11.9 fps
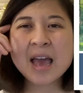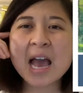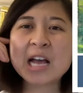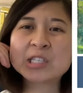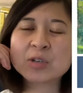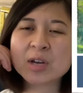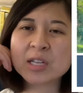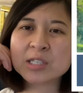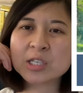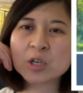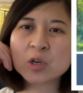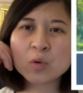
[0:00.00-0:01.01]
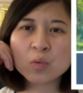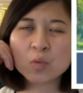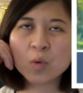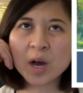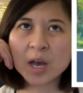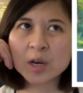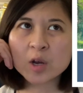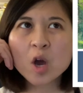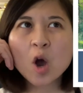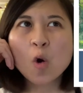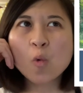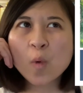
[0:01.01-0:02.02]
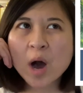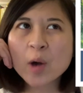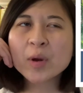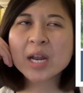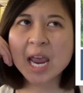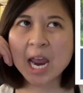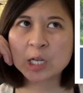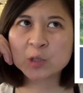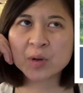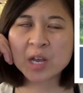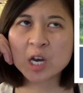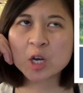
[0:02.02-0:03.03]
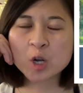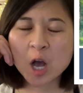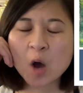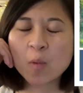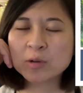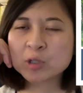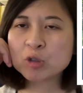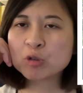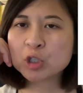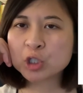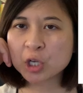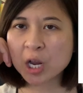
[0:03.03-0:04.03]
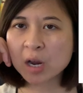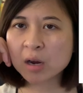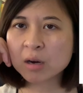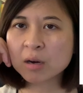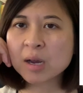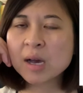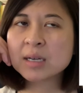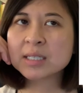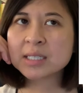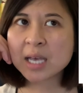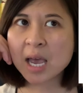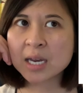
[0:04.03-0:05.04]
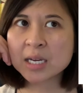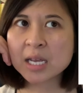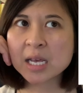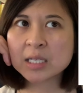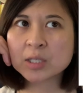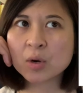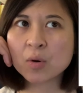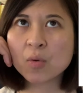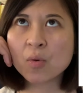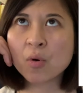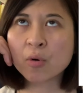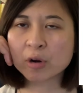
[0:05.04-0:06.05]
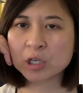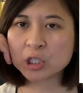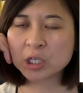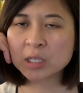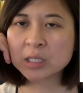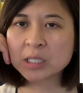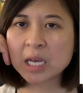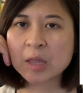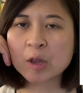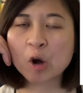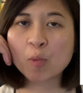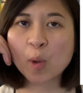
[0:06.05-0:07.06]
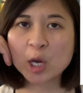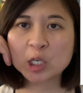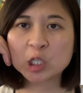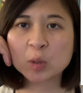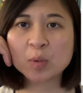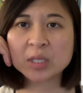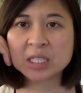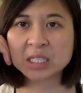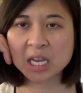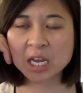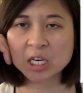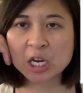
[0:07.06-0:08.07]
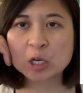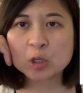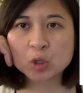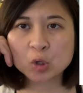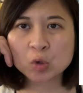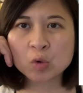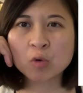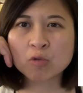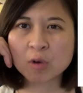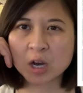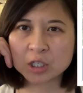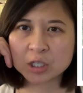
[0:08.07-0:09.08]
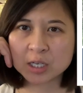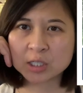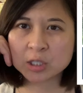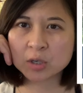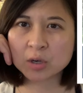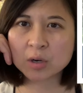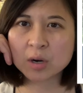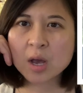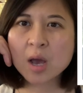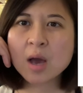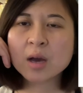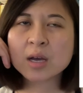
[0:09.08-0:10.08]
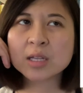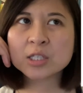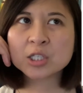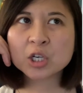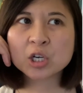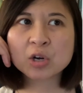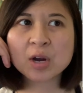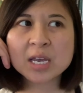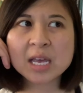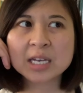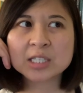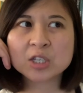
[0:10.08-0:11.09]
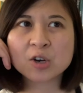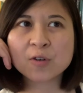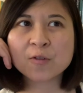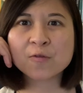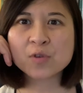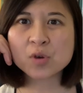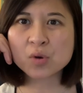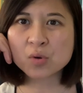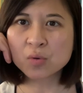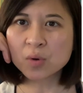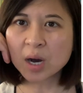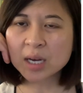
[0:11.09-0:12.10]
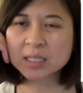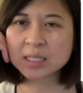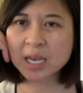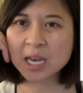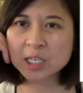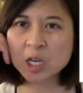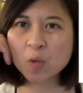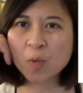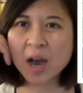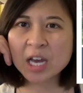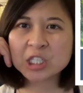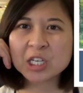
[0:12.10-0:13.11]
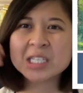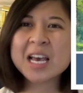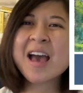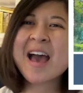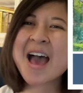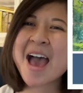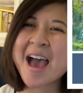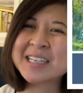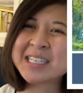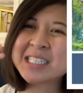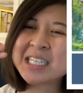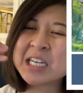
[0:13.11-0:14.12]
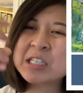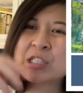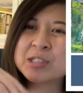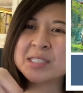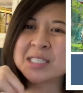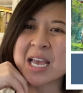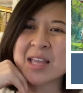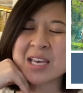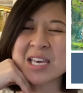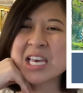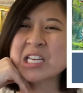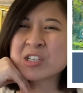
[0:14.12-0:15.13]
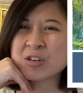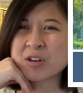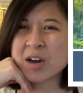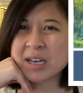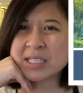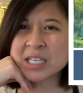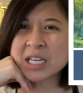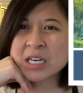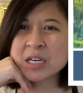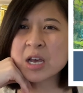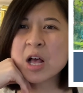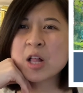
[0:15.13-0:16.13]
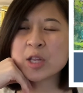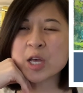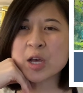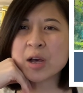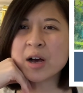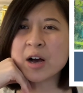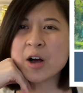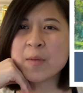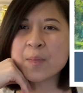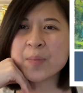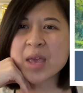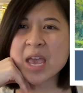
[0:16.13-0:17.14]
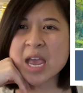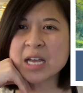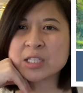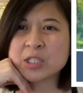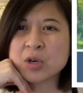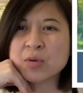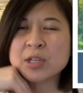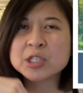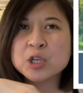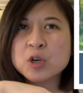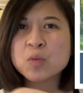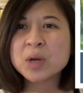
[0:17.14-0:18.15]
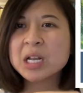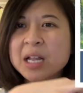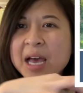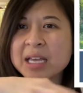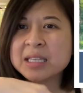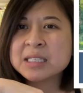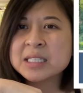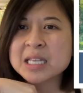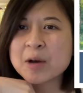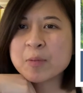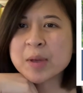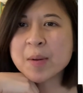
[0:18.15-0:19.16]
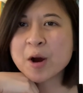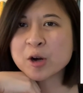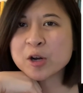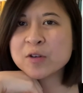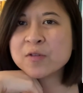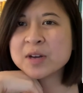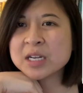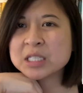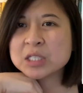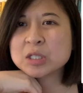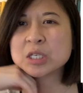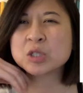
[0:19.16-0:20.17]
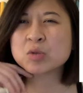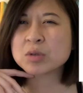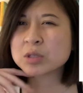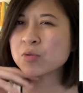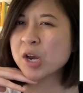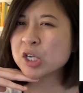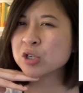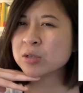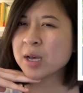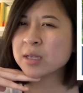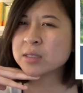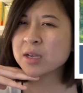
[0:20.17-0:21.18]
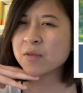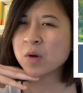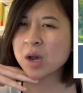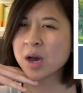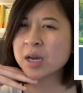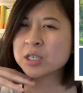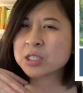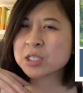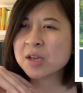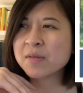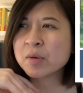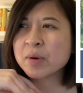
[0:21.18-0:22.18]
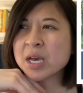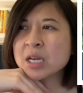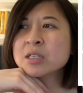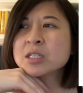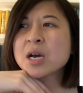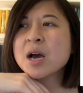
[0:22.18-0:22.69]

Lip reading: And so consider, one, why would Antoinette not want to share Sandy's origins and her relationship with Sandy to Rochester? Consider, I guess, her view on Sandy, why she's hesitant to say that he's her cousin. Like, and so consider what lens that would be a part of, and it's a racial lens, FYI, just to give you a hint.